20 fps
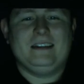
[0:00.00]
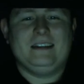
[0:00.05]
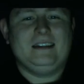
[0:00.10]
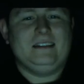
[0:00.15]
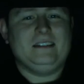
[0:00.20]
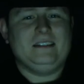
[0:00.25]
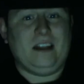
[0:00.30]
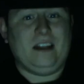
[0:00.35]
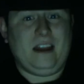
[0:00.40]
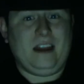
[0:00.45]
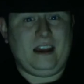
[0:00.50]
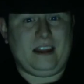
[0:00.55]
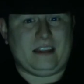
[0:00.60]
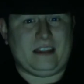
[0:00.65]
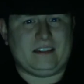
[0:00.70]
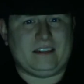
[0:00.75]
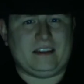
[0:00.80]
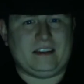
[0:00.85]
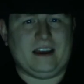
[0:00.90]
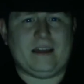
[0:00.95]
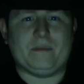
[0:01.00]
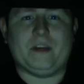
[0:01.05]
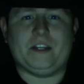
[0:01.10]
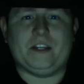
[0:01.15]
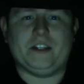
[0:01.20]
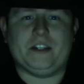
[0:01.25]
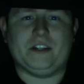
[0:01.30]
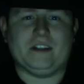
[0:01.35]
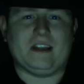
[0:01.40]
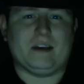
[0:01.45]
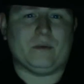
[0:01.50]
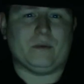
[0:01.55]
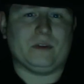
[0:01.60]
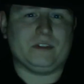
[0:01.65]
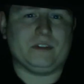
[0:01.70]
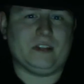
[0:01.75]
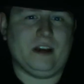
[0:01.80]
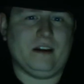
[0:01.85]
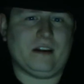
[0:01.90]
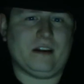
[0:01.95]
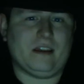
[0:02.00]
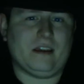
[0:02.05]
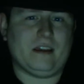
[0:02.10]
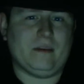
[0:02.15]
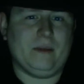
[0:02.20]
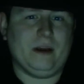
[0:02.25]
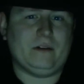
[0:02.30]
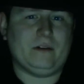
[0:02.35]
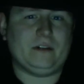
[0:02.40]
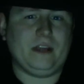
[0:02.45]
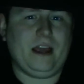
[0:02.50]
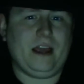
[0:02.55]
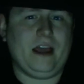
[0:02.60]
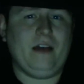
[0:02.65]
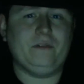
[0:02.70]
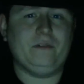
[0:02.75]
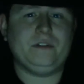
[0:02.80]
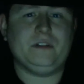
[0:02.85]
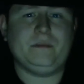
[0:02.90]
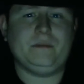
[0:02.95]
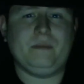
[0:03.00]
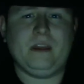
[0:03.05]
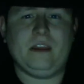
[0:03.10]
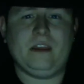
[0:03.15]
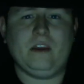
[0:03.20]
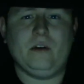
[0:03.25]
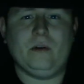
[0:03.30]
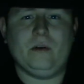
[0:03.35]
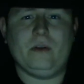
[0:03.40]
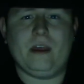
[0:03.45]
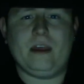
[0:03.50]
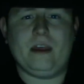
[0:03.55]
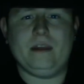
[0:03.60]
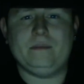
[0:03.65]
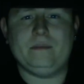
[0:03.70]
Tonight, I mentioned that we're talking about how to make your game